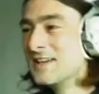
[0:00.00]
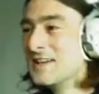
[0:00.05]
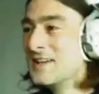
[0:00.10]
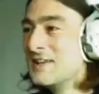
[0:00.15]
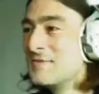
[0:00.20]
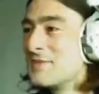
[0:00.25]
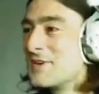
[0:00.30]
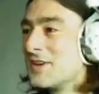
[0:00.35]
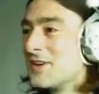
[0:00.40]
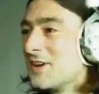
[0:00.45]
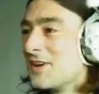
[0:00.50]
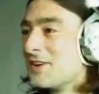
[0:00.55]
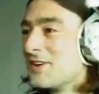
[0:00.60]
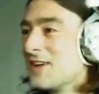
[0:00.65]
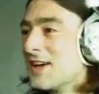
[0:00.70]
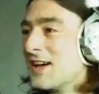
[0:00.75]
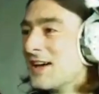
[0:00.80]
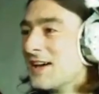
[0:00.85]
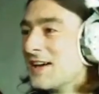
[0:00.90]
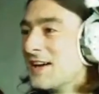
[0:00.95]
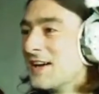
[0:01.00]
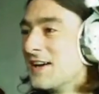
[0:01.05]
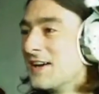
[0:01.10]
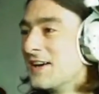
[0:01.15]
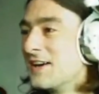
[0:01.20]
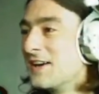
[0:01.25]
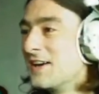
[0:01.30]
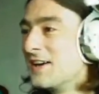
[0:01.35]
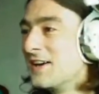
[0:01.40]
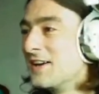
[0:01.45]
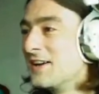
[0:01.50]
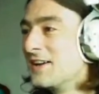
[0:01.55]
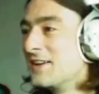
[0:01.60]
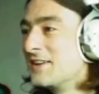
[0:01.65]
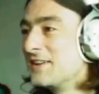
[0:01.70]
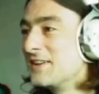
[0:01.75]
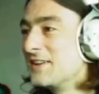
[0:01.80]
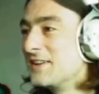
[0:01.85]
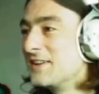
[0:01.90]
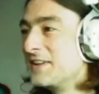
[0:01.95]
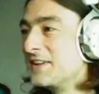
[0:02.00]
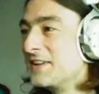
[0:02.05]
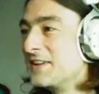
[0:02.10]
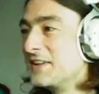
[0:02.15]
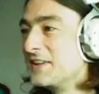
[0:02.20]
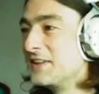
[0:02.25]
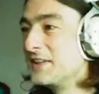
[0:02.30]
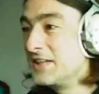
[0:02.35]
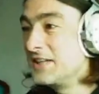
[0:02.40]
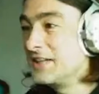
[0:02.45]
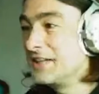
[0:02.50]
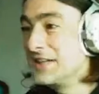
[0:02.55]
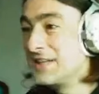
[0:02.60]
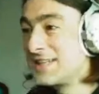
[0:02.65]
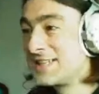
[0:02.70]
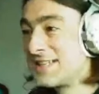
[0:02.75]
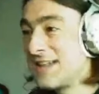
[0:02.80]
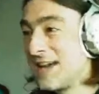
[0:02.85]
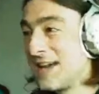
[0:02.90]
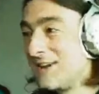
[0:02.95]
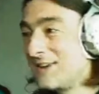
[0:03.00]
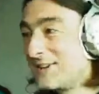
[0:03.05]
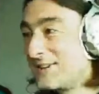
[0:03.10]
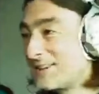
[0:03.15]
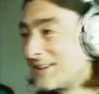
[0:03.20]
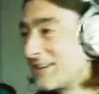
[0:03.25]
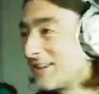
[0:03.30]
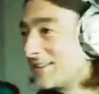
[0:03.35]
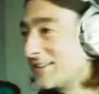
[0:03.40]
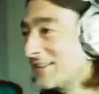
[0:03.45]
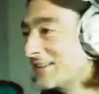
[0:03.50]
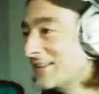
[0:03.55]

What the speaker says: But no, yeah. You need sauerkraut.